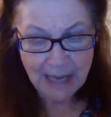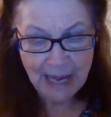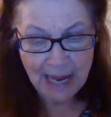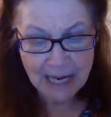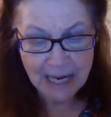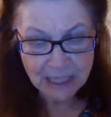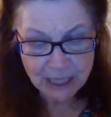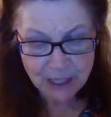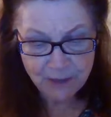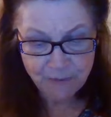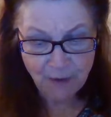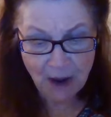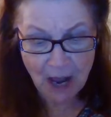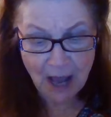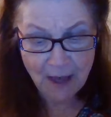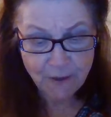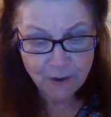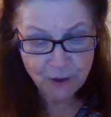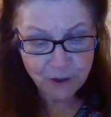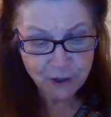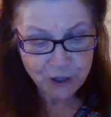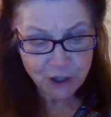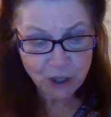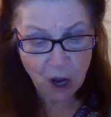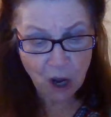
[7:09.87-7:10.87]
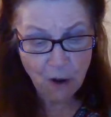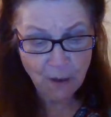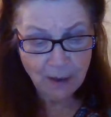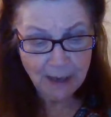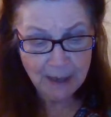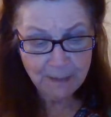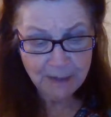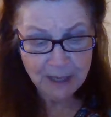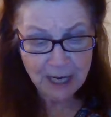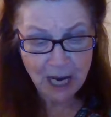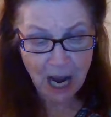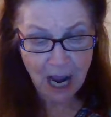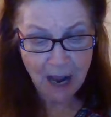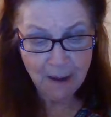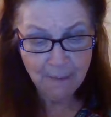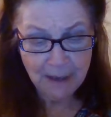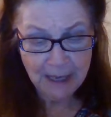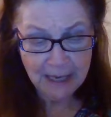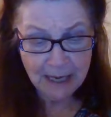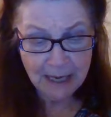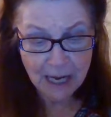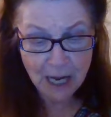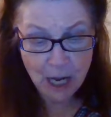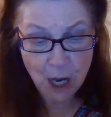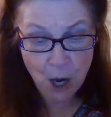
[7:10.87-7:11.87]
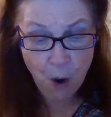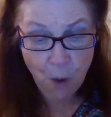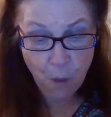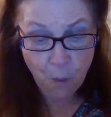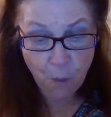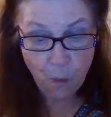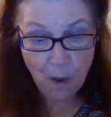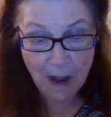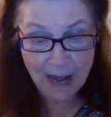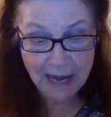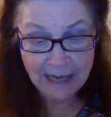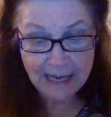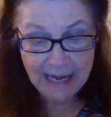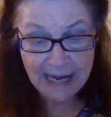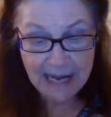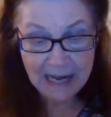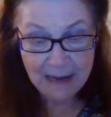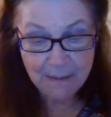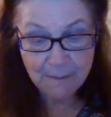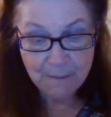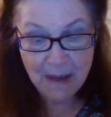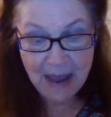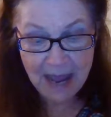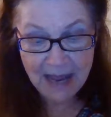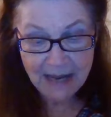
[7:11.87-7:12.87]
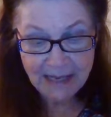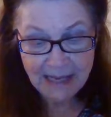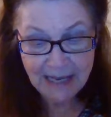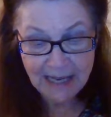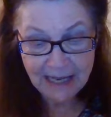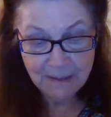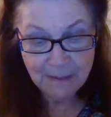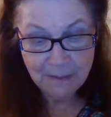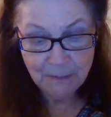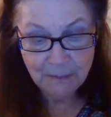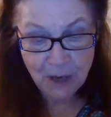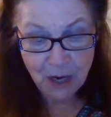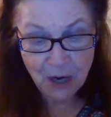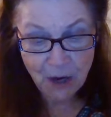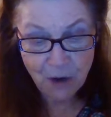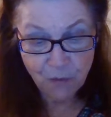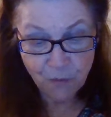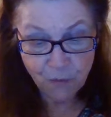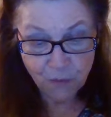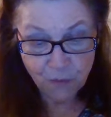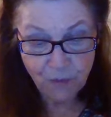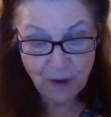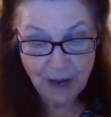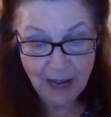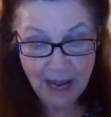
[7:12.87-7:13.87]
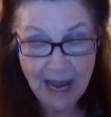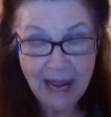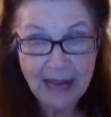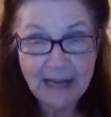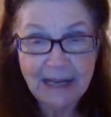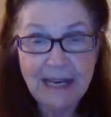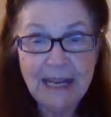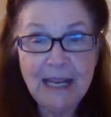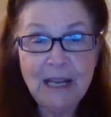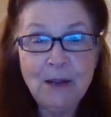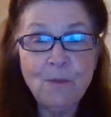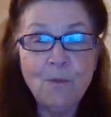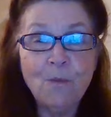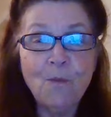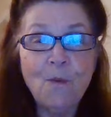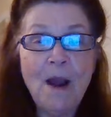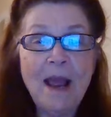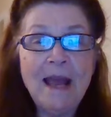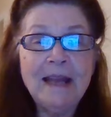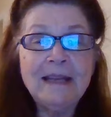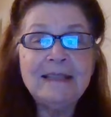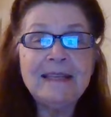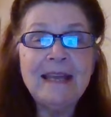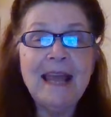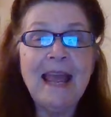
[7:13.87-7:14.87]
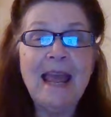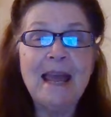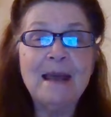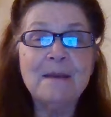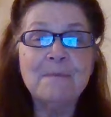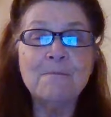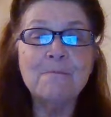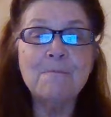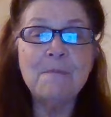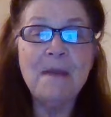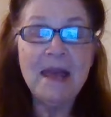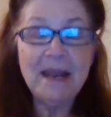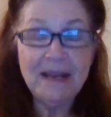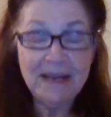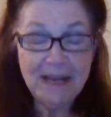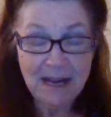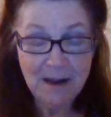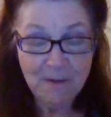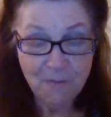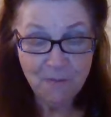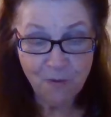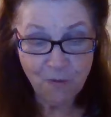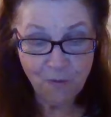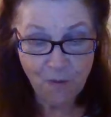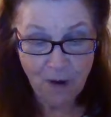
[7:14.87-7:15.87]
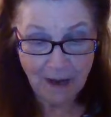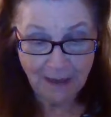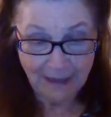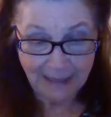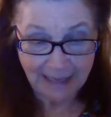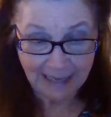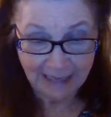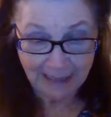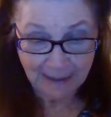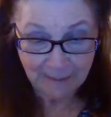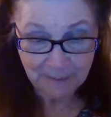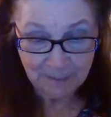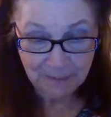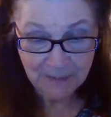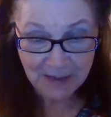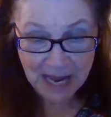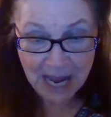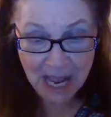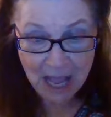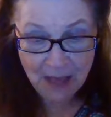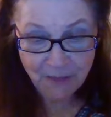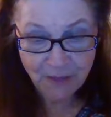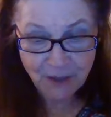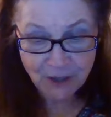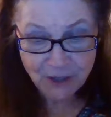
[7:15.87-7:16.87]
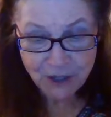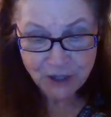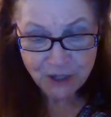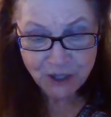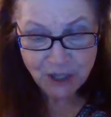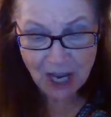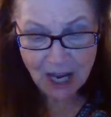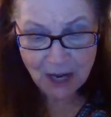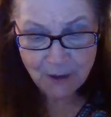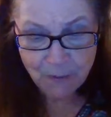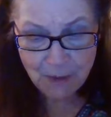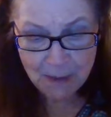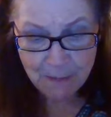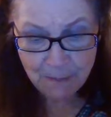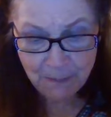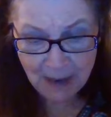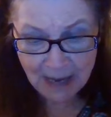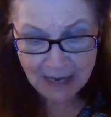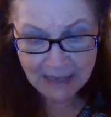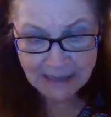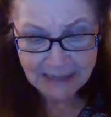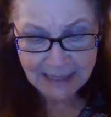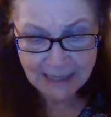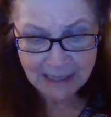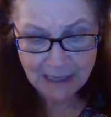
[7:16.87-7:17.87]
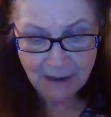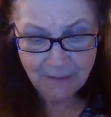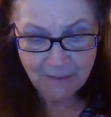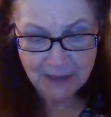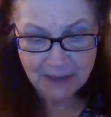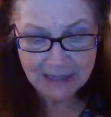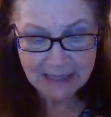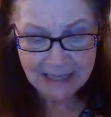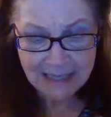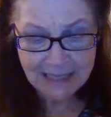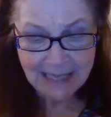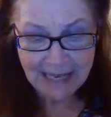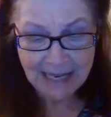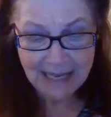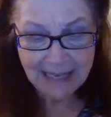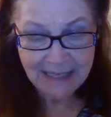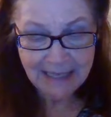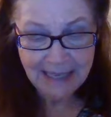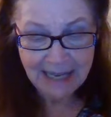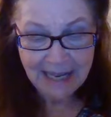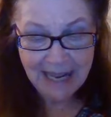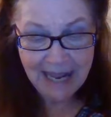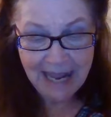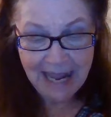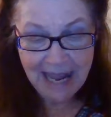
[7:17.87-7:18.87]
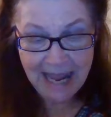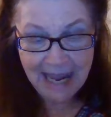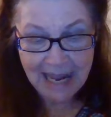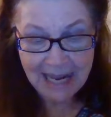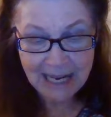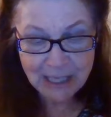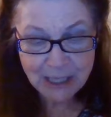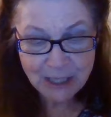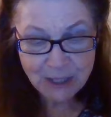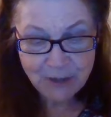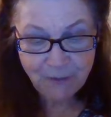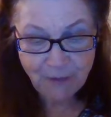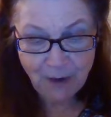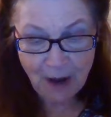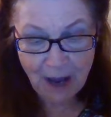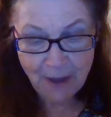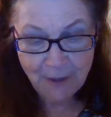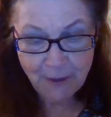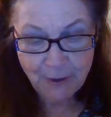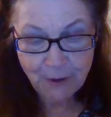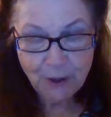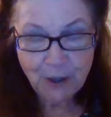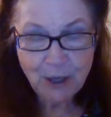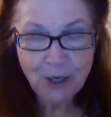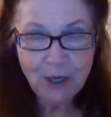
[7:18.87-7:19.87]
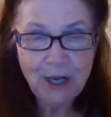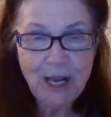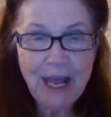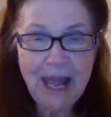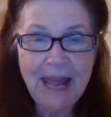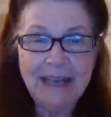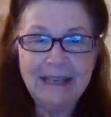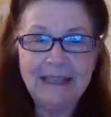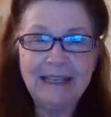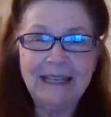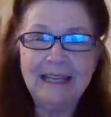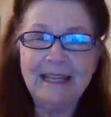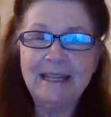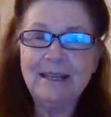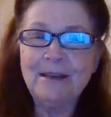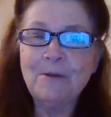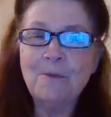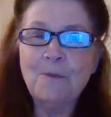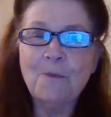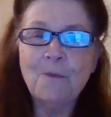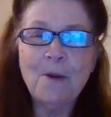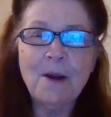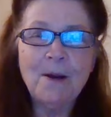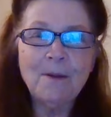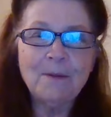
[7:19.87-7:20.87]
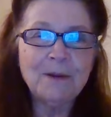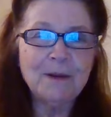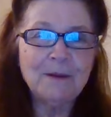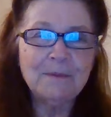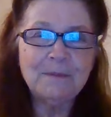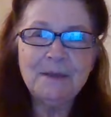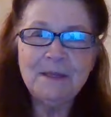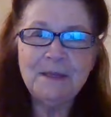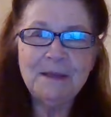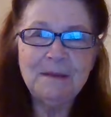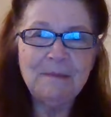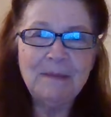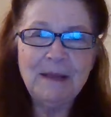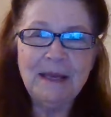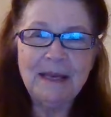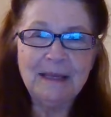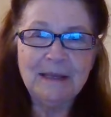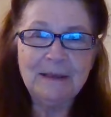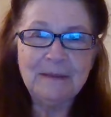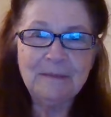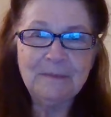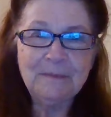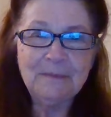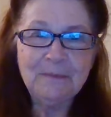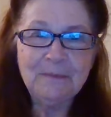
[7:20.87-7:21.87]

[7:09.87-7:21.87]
His father saw him coming when he met him and he went and met him running. The son repented of his sin. His father gladly welcomed him in.